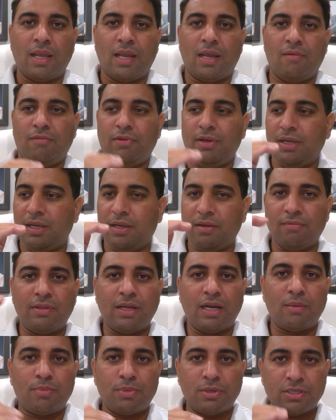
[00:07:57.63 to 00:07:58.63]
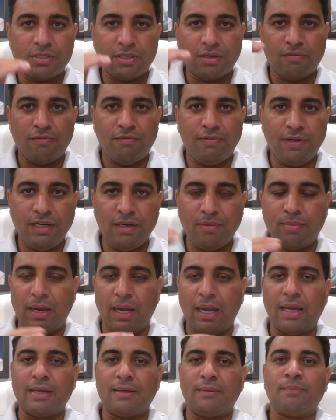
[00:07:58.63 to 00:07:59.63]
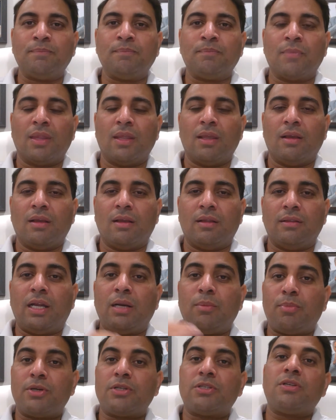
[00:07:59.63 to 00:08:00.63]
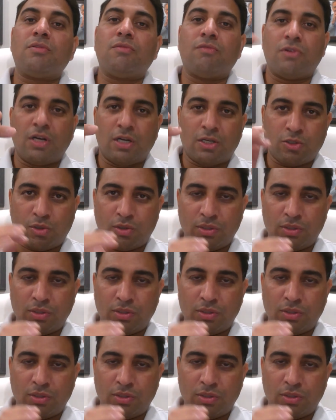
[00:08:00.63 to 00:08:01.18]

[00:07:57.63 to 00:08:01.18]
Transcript: and we give that person feedback, that person works